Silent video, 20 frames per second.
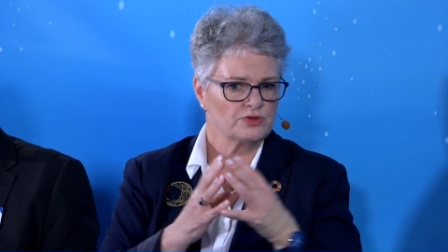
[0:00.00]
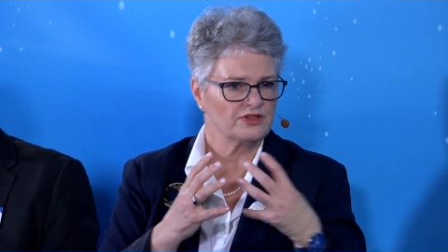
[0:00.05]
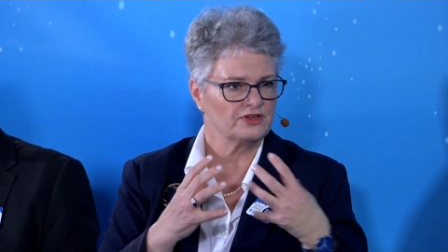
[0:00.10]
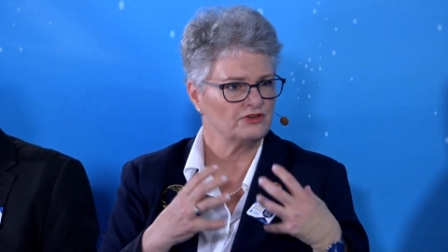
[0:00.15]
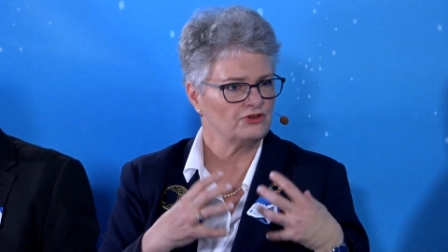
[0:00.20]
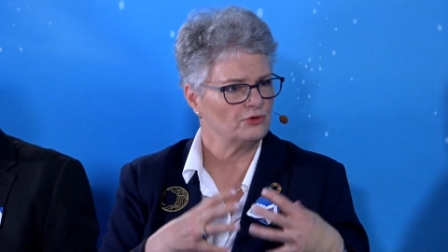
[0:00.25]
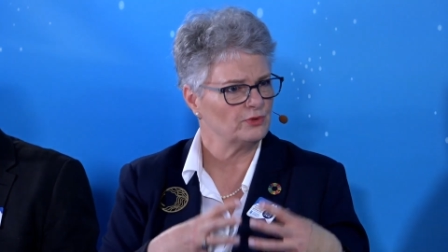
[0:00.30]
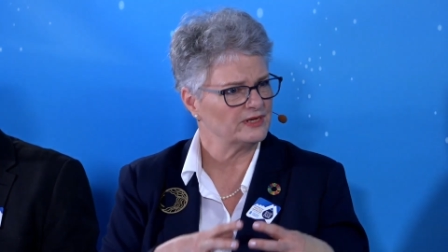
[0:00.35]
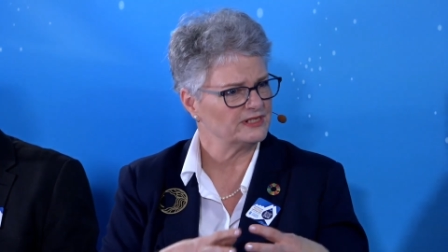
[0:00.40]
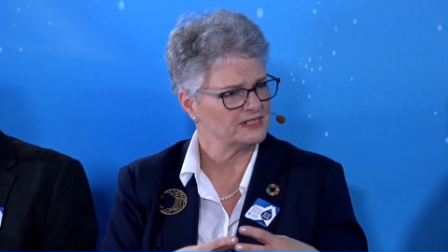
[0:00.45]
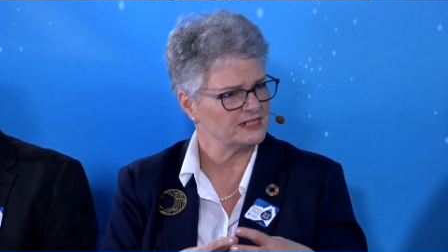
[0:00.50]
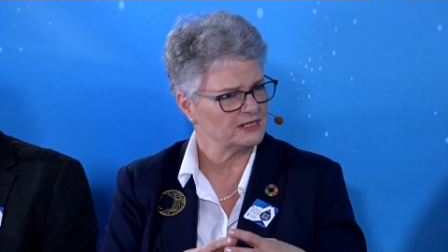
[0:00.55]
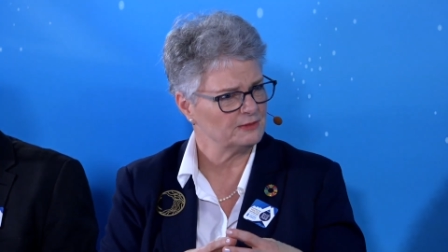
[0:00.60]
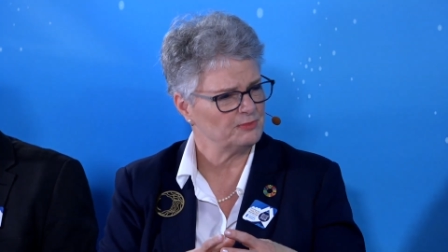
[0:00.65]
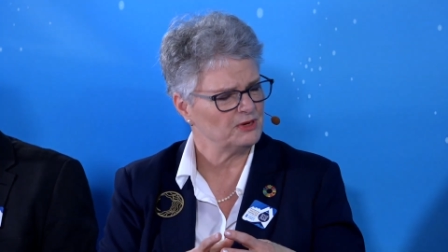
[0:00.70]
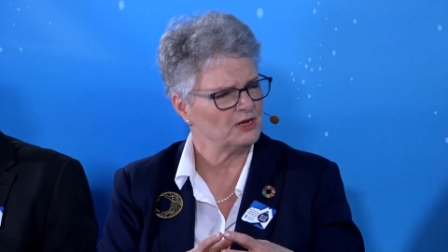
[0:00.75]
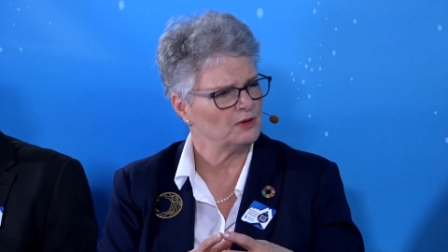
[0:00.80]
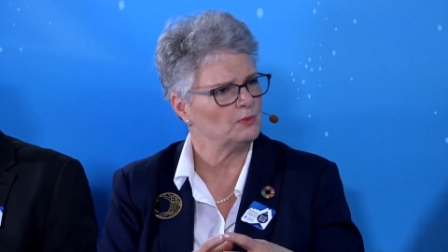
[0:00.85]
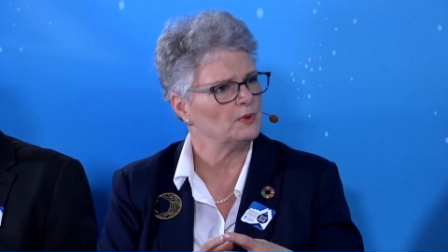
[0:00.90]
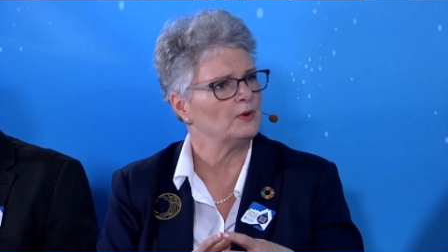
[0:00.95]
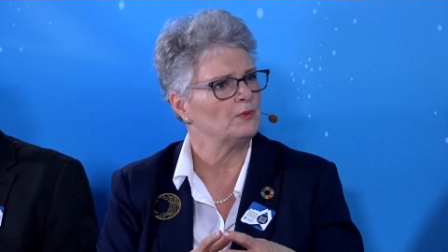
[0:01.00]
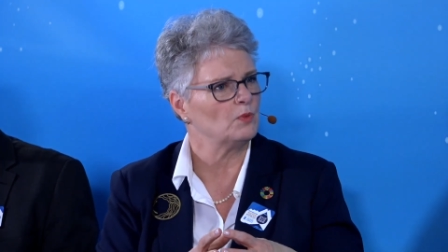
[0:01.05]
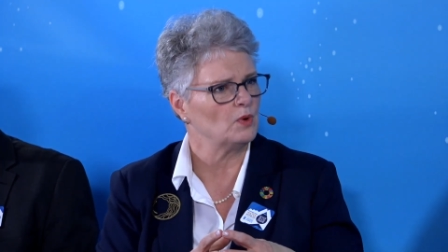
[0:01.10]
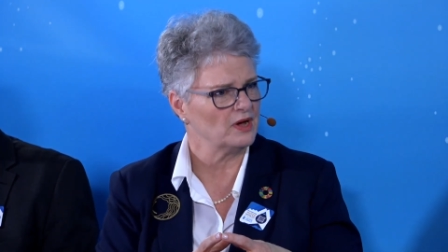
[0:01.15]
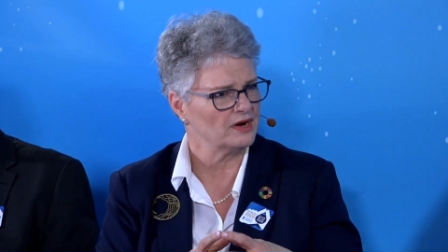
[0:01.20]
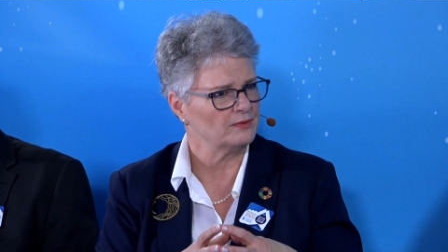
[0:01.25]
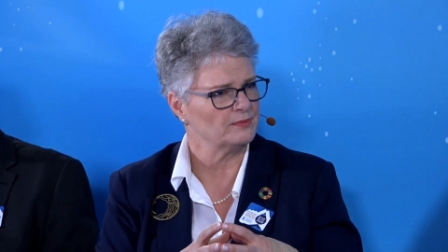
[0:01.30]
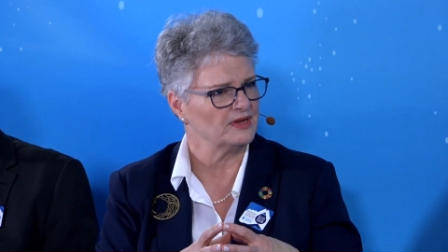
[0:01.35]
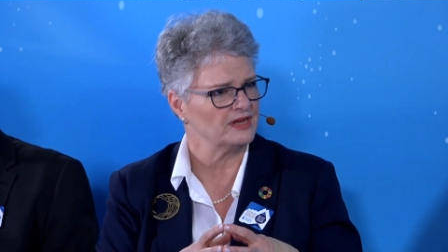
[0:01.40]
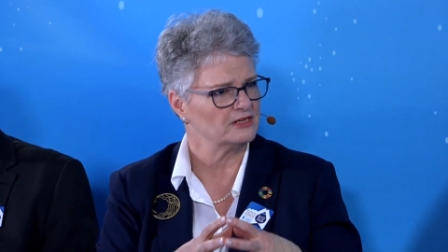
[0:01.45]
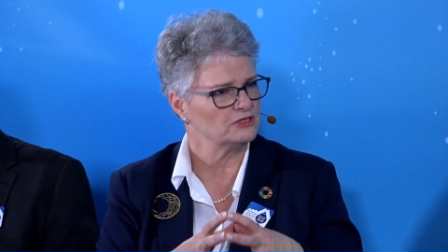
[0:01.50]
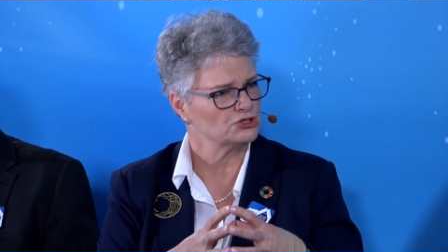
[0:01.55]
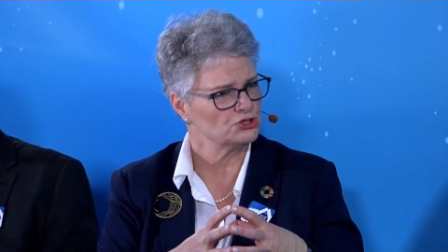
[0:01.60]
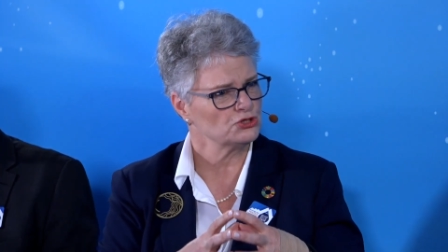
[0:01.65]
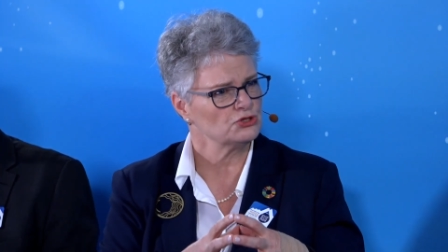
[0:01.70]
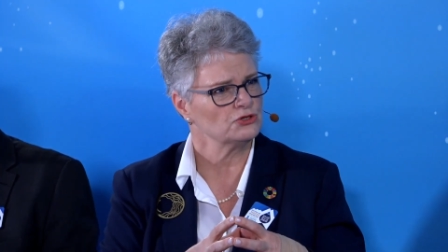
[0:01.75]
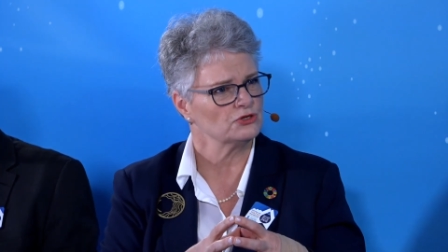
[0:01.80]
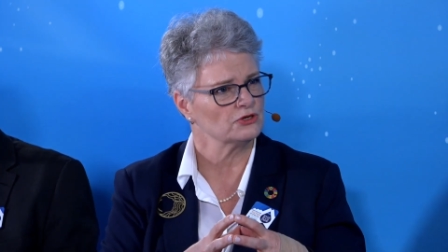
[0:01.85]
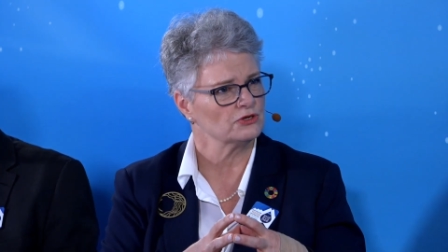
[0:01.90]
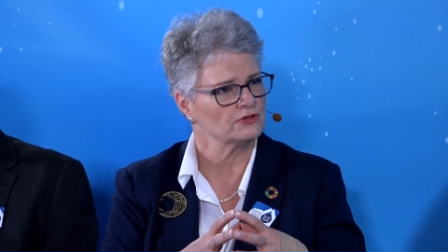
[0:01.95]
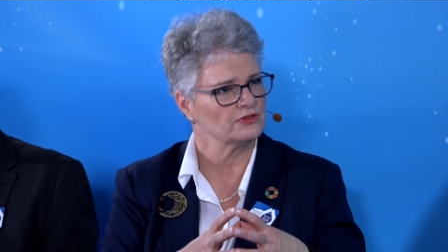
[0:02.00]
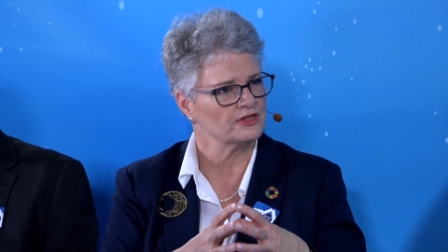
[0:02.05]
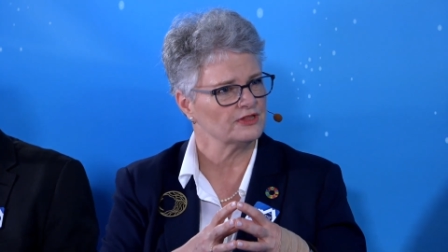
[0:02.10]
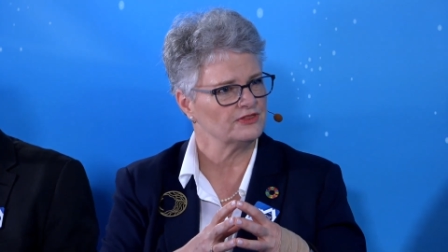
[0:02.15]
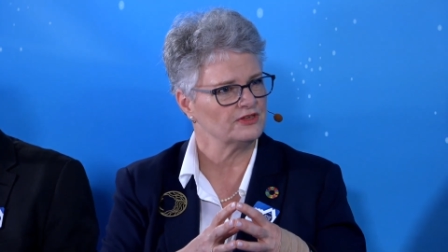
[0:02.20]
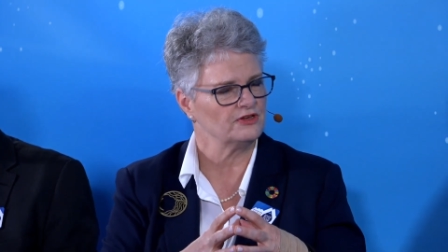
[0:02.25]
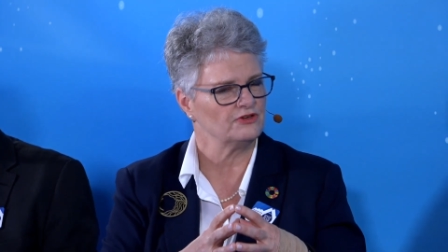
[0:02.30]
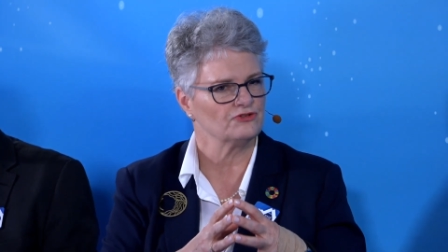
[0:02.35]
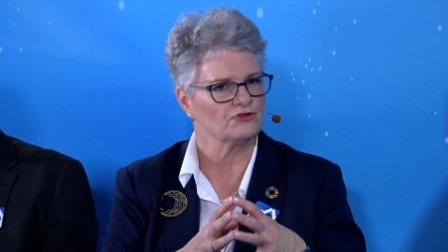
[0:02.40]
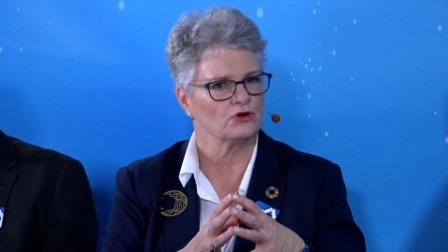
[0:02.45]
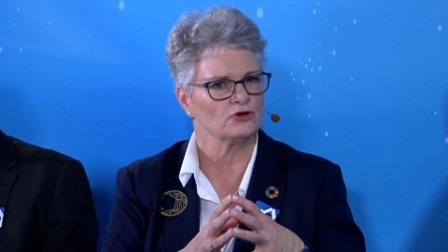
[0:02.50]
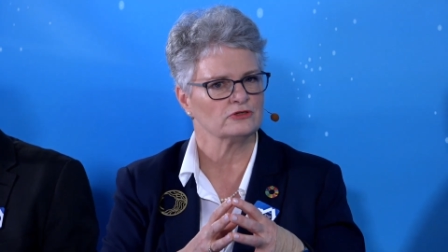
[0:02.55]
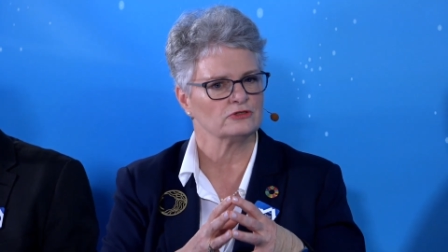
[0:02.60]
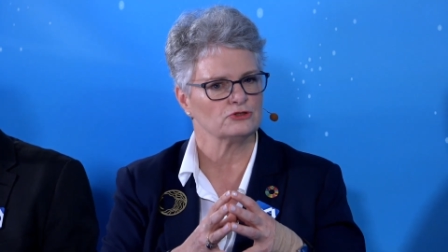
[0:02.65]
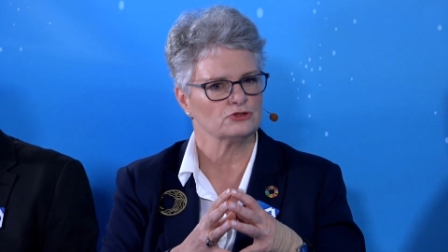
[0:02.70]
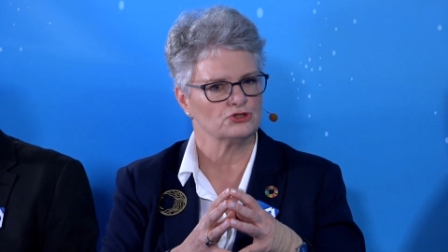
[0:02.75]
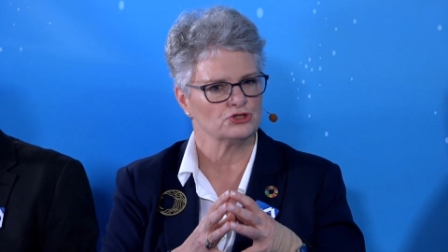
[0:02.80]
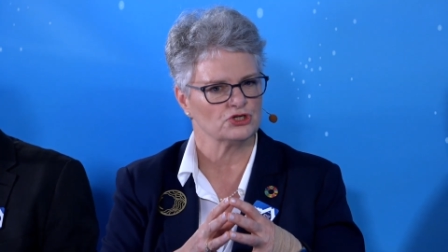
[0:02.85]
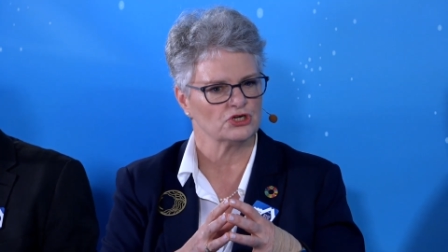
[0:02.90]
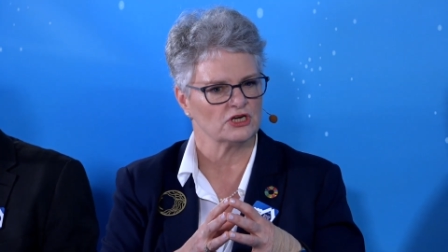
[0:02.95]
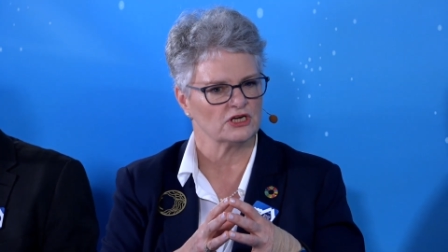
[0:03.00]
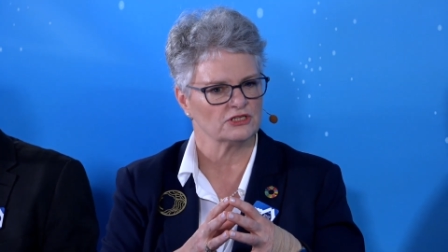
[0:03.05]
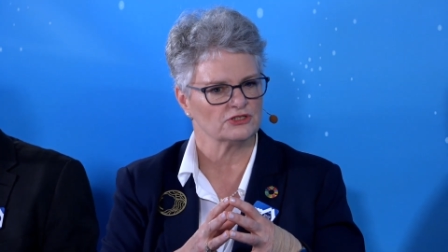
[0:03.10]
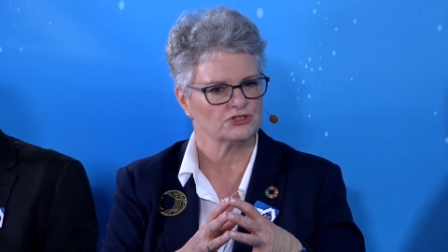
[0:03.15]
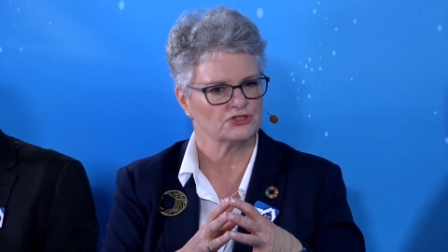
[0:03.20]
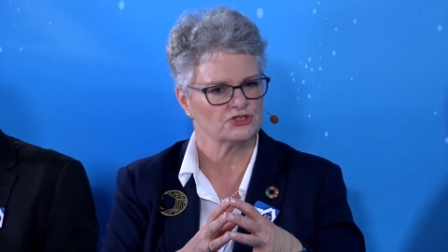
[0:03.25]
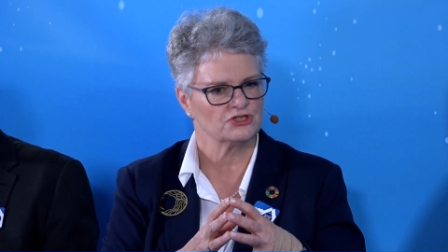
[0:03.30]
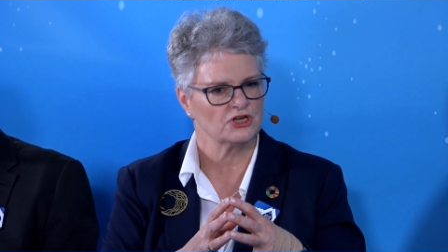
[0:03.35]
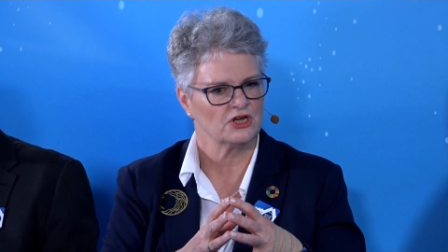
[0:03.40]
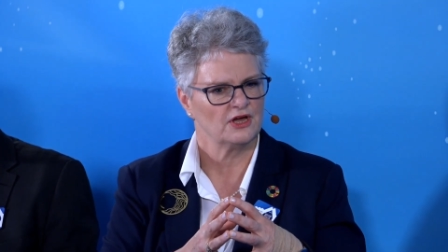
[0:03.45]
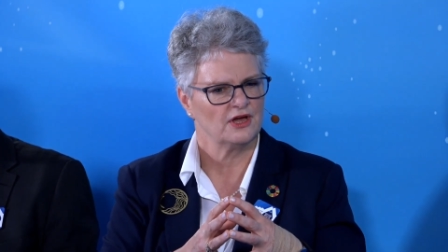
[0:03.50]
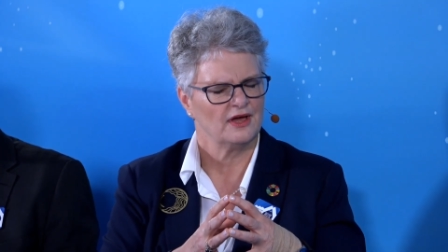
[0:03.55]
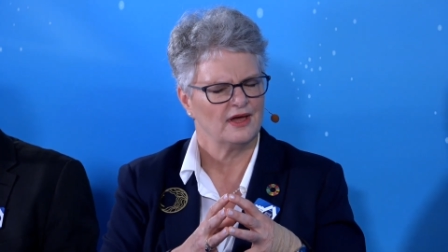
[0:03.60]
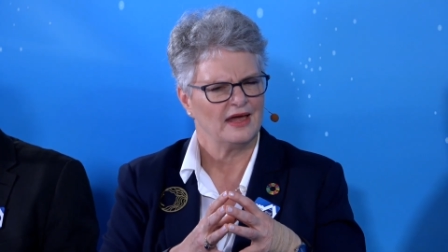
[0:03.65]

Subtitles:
within UNDP, we want to make sure that these aren't just